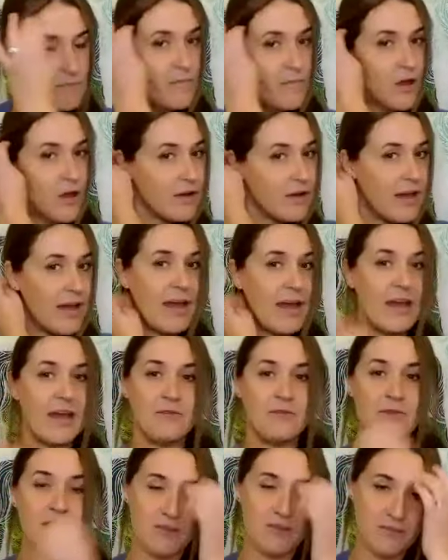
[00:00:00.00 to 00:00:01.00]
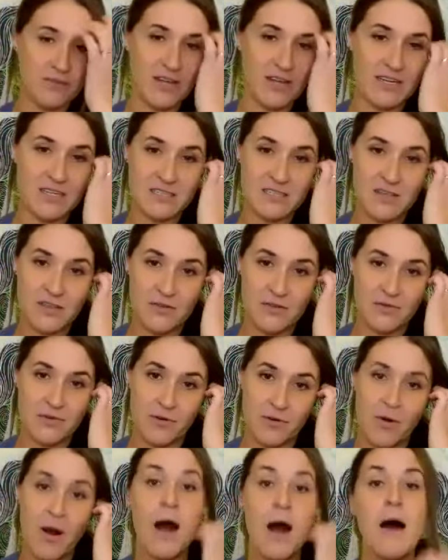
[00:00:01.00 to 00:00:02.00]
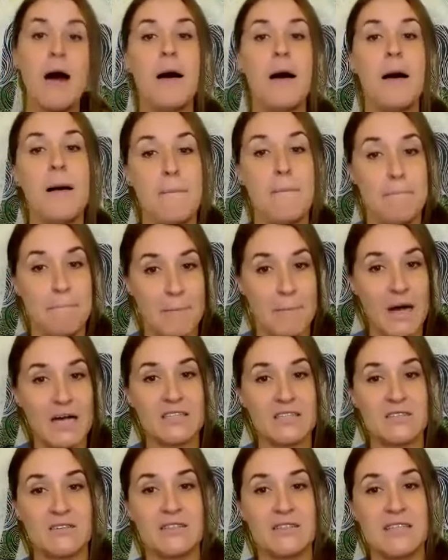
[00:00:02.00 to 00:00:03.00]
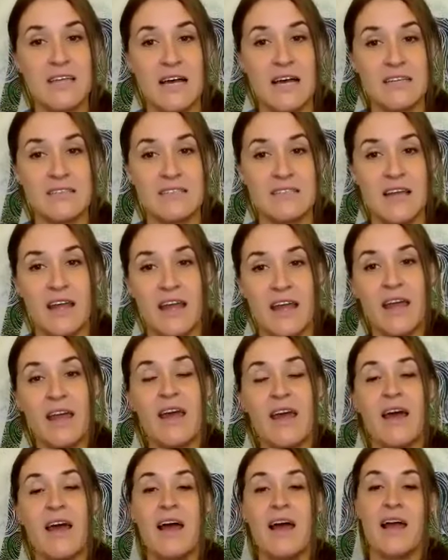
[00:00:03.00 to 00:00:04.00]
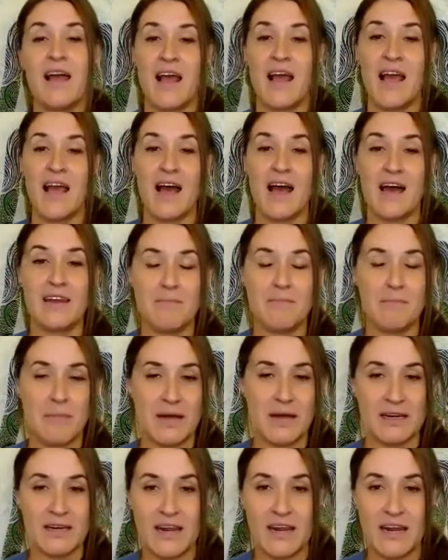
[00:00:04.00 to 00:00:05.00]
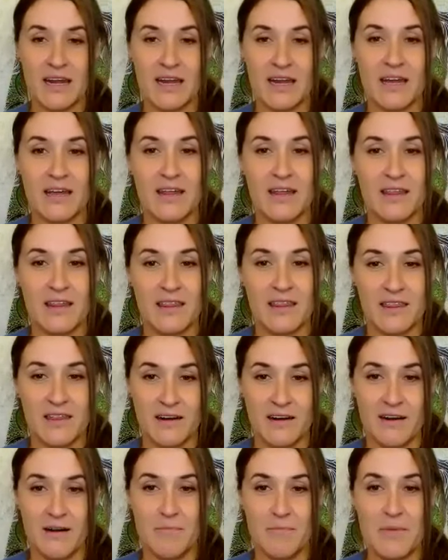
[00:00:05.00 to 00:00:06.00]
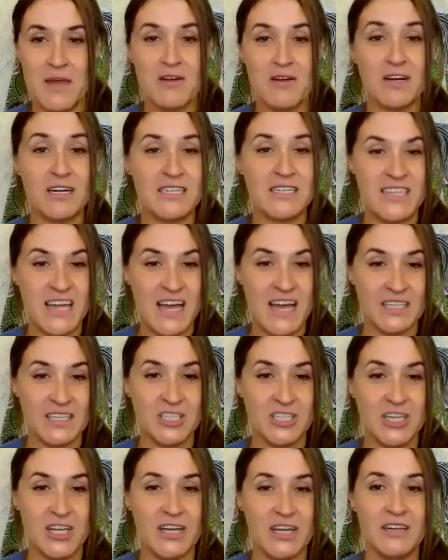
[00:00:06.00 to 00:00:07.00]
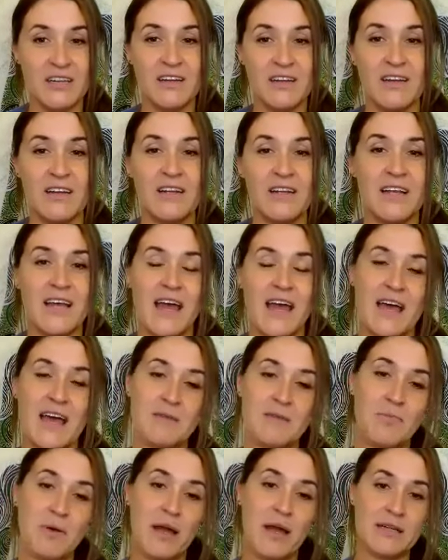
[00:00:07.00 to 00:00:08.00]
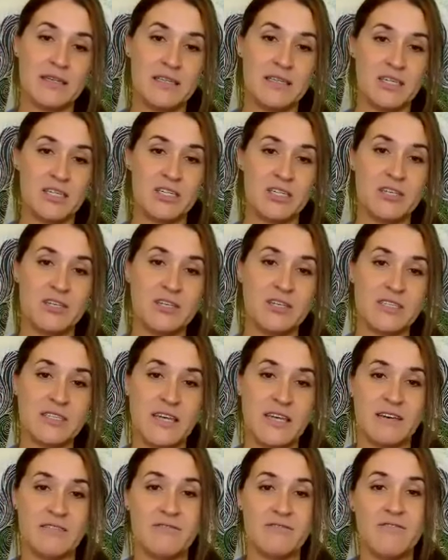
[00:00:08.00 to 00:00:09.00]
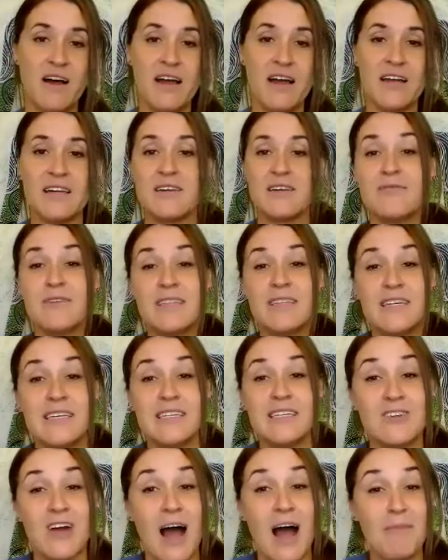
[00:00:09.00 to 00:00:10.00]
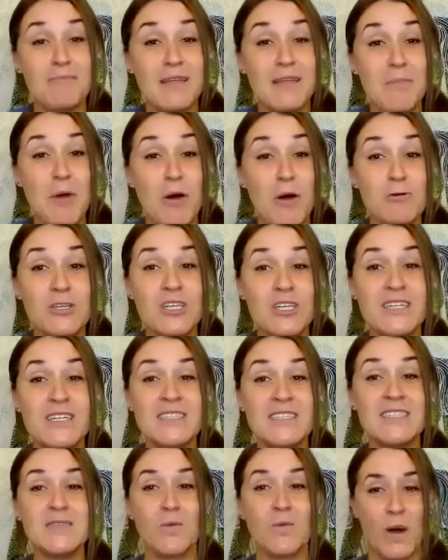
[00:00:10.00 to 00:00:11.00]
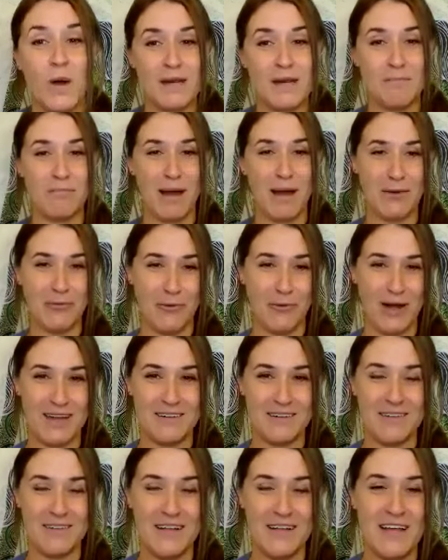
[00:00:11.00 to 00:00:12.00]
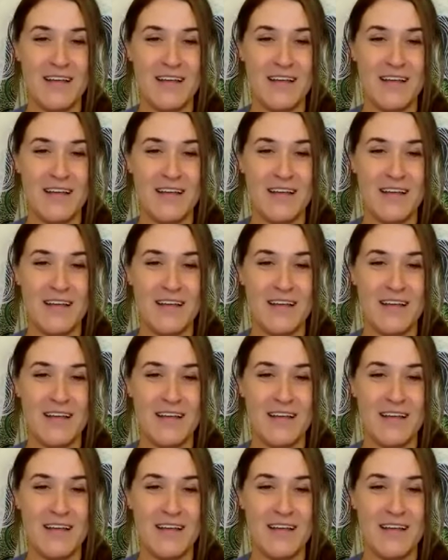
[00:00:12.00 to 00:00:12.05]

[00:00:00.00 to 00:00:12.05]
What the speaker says: Okay, and we do this through muscle testing and magnetic therapy or intention. And practitioners can find and release trapped emotions one by one.